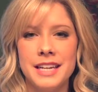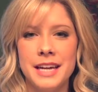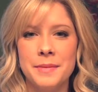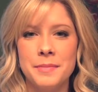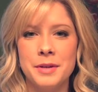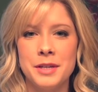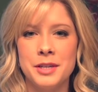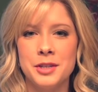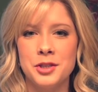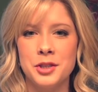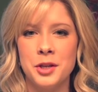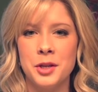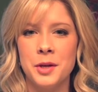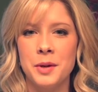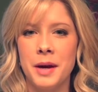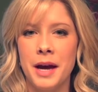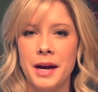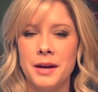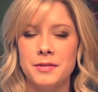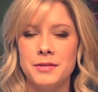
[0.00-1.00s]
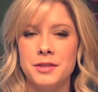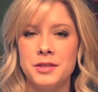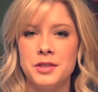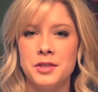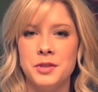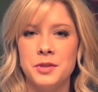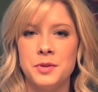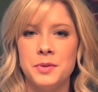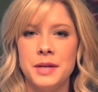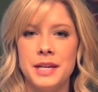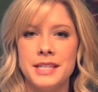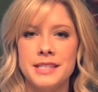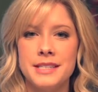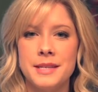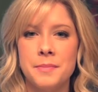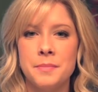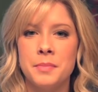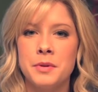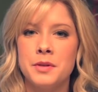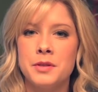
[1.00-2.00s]
today I'm going to show you how to do a
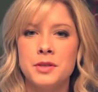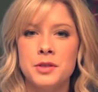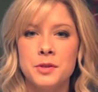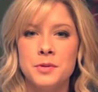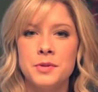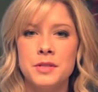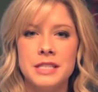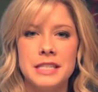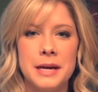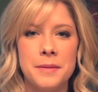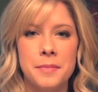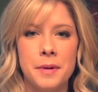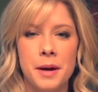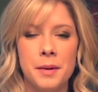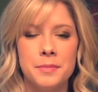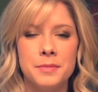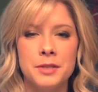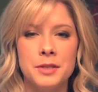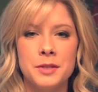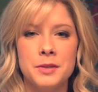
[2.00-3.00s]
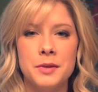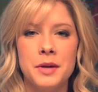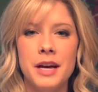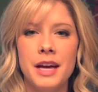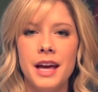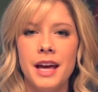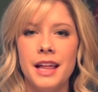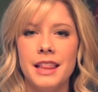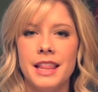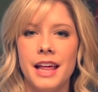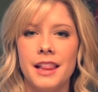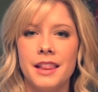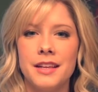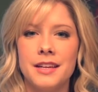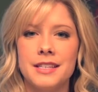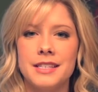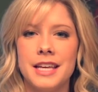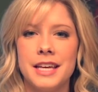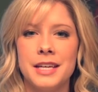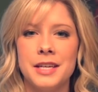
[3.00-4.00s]
simple two-step updo that
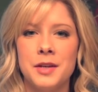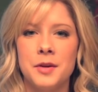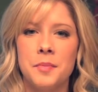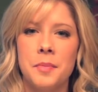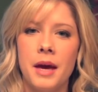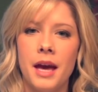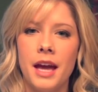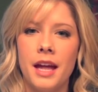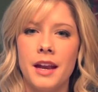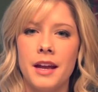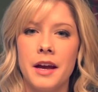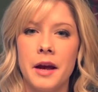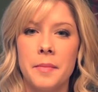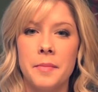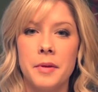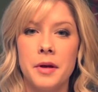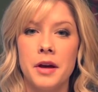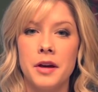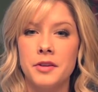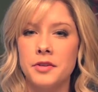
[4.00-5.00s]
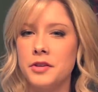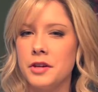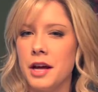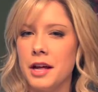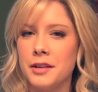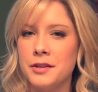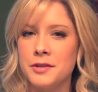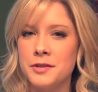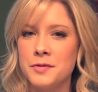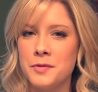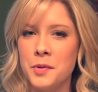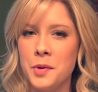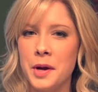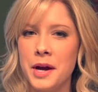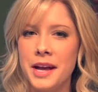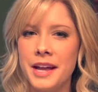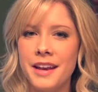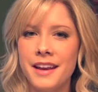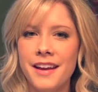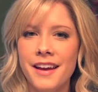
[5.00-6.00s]
looks like you paid a couple $100s for
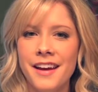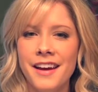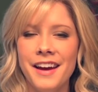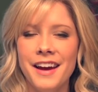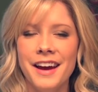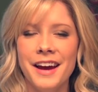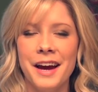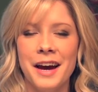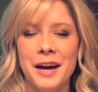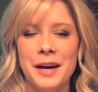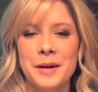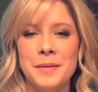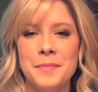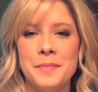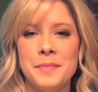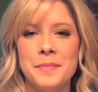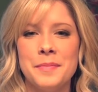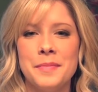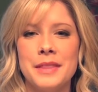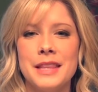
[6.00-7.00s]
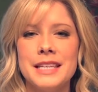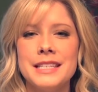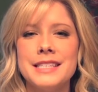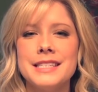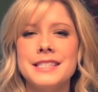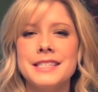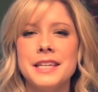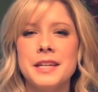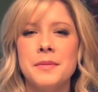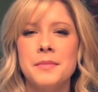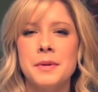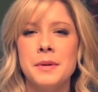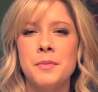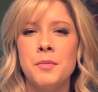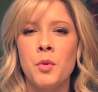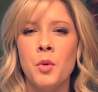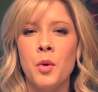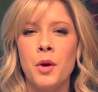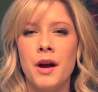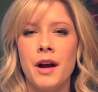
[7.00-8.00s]
it. This is going to be
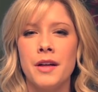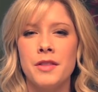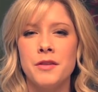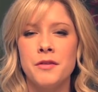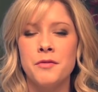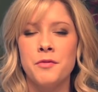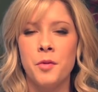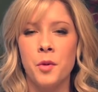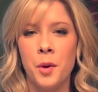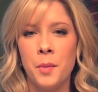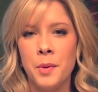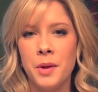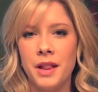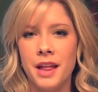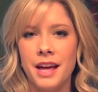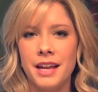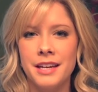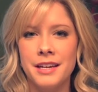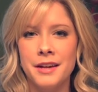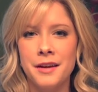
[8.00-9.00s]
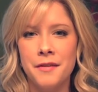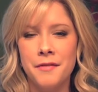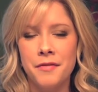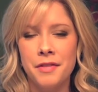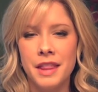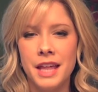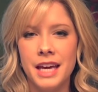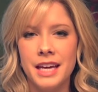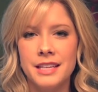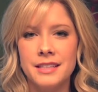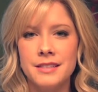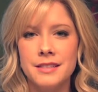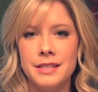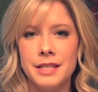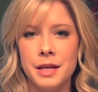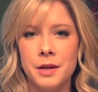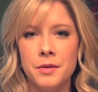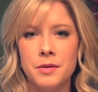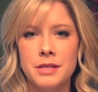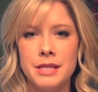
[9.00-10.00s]
more on the formal end of
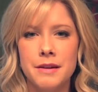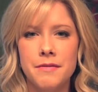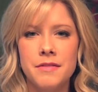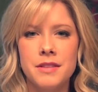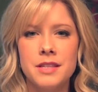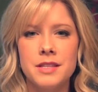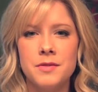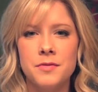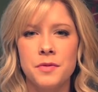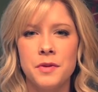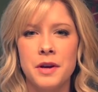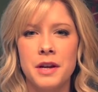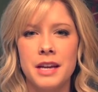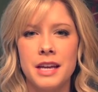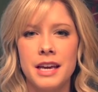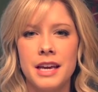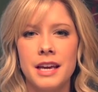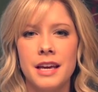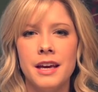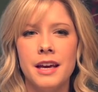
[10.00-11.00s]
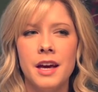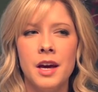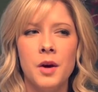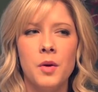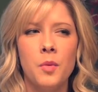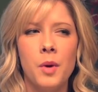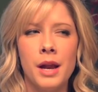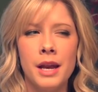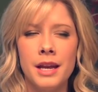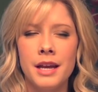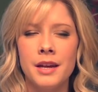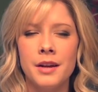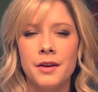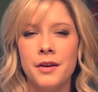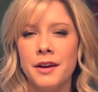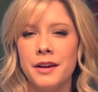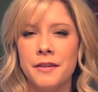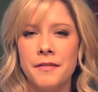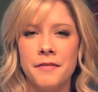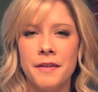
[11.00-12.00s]
things, so save this for any wedding
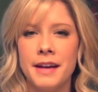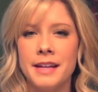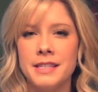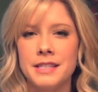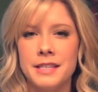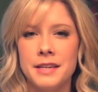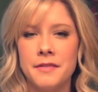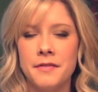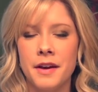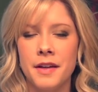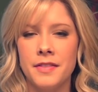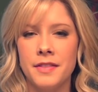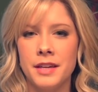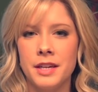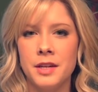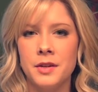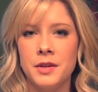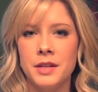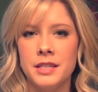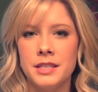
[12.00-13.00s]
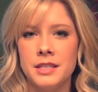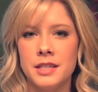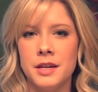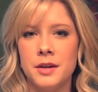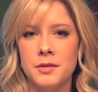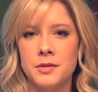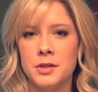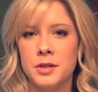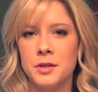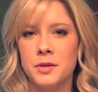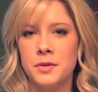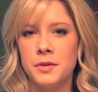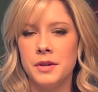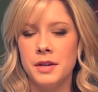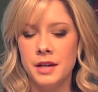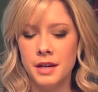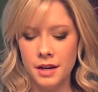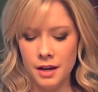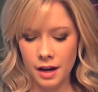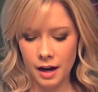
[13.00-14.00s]
or any fancy event that you need to go to.
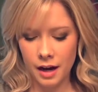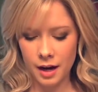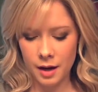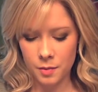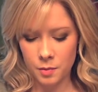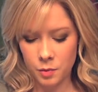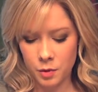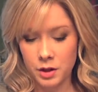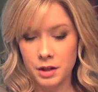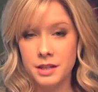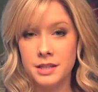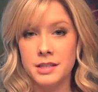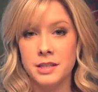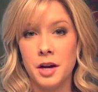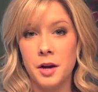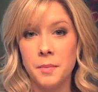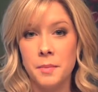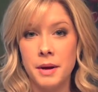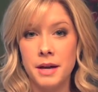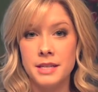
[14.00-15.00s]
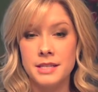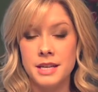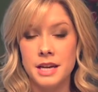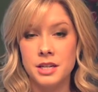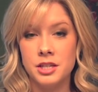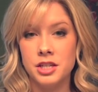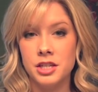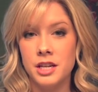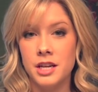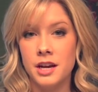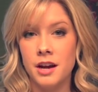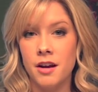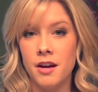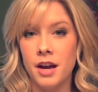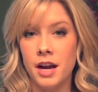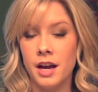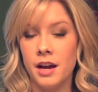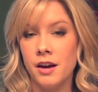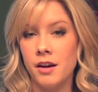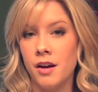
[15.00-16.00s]
We're going to start by sectioning our
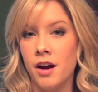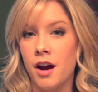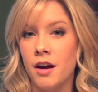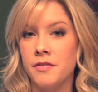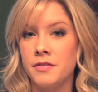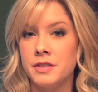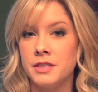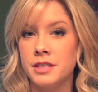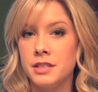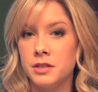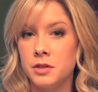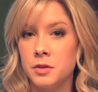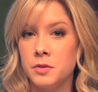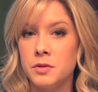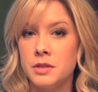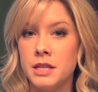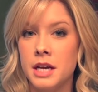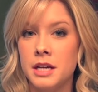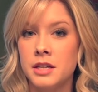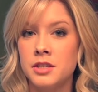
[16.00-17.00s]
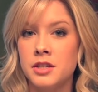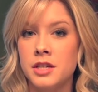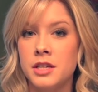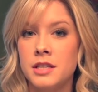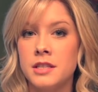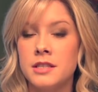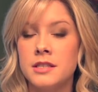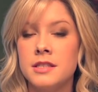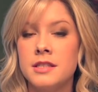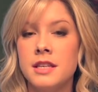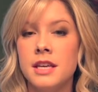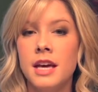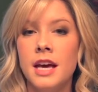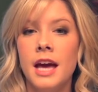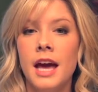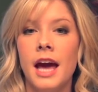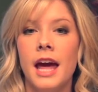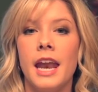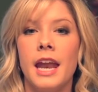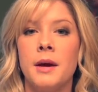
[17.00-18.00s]
hair off into two sections,
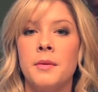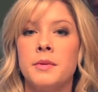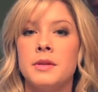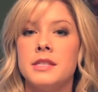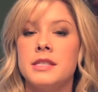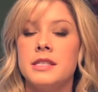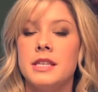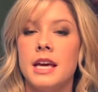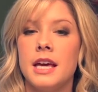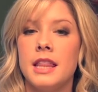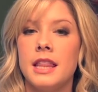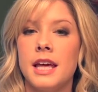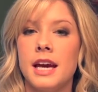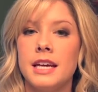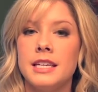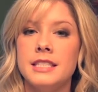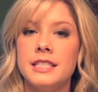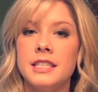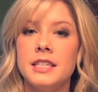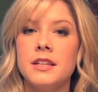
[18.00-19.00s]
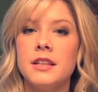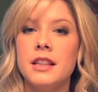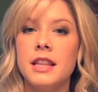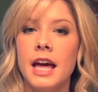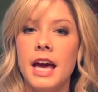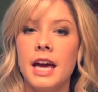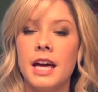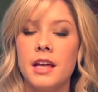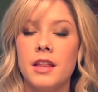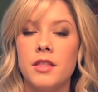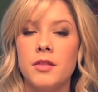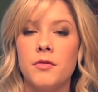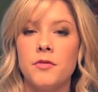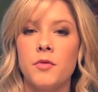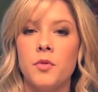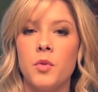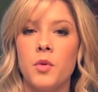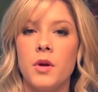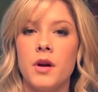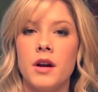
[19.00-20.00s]
and I would say the ideal length
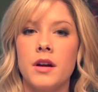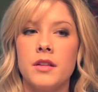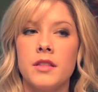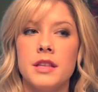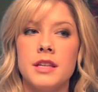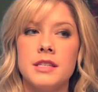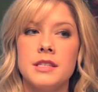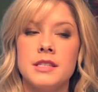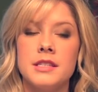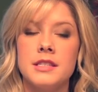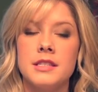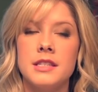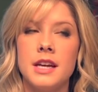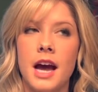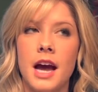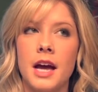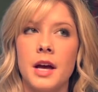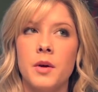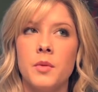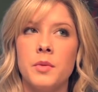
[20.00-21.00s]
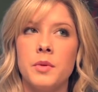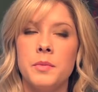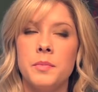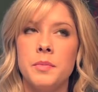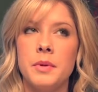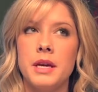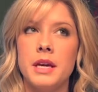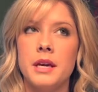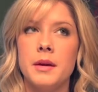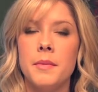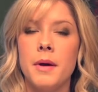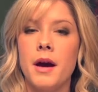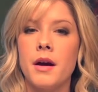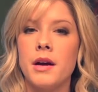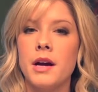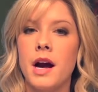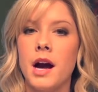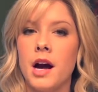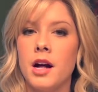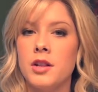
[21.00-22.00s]
for this style would be
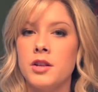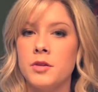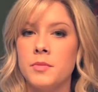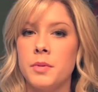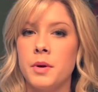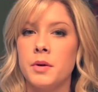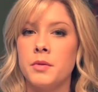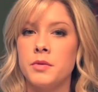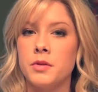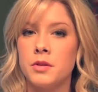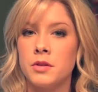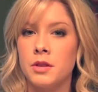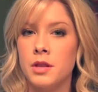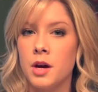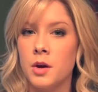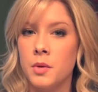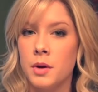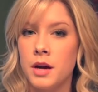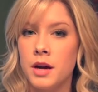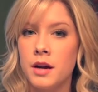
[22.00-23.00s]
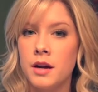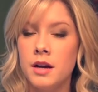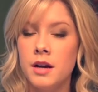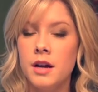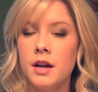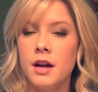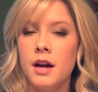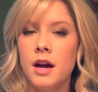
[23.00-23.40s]
about collarbone or lower.